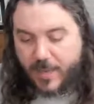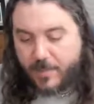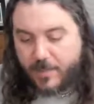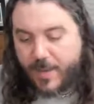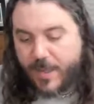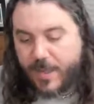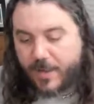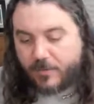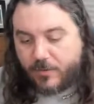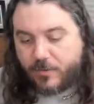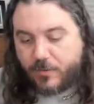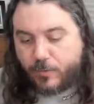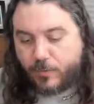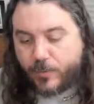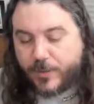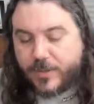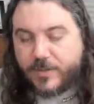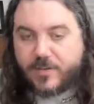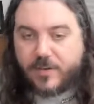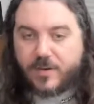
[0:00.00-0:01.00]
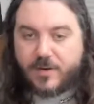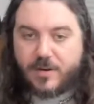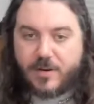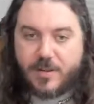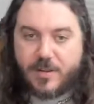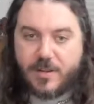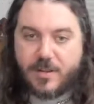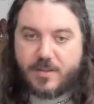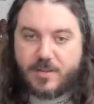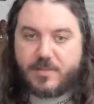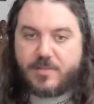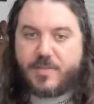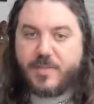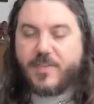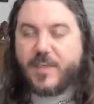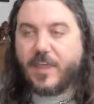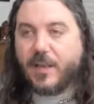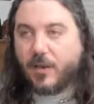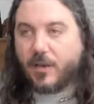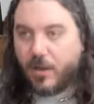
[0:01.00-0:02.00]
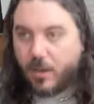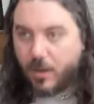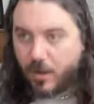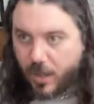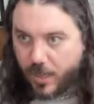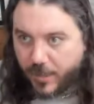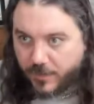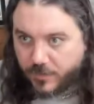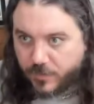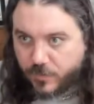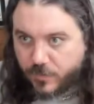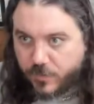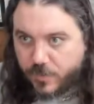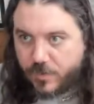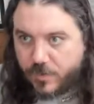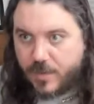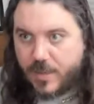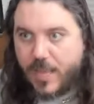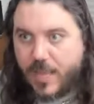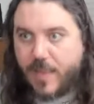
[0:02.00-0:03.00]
about the reason that they lost,